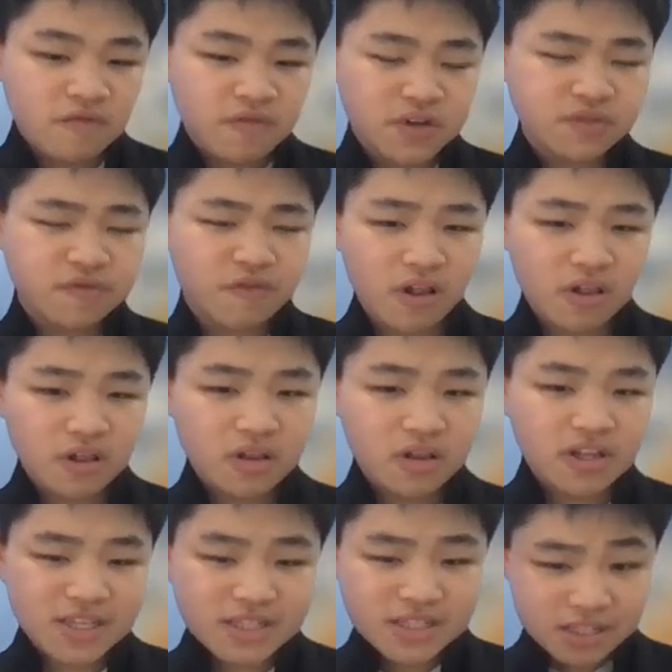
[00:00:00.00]
First of all,
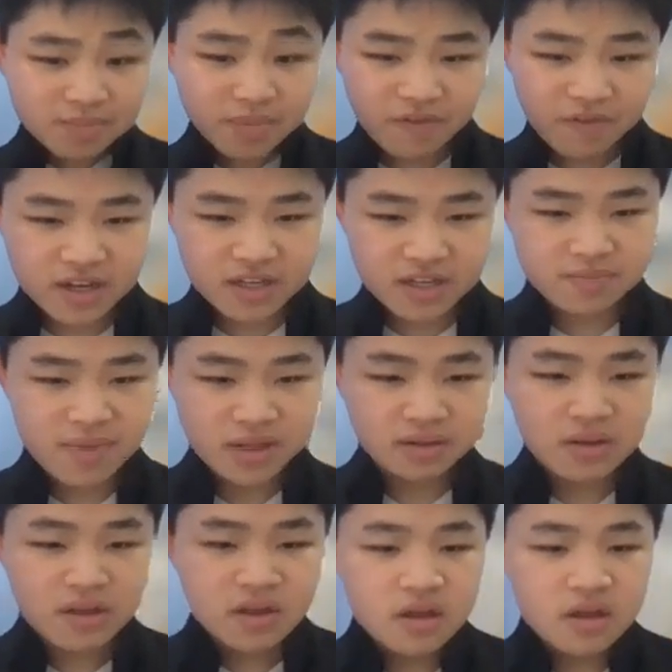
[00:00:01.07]
let's just simplify this debate.